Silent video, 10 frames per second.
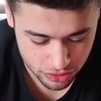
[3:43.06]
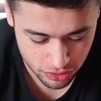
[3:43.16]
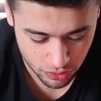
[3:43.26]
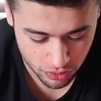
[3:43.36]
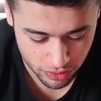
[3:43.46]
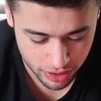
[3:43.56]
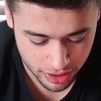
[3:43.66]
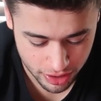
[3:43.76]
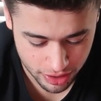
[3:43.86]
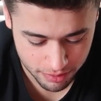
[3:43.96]

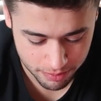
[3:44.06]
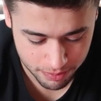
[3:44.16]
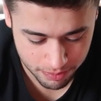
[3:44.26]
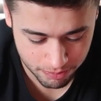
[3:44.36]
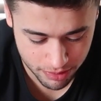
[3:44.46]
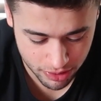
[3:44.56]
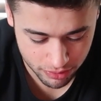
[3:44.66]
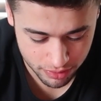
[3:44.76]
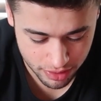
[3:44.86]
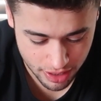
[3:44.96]
Sorry
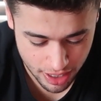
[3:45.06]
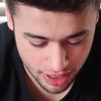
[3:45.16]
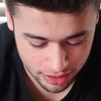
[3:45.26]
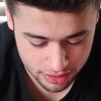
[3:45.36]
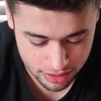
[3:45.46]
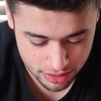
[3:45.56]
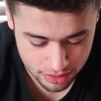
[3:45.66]
about that.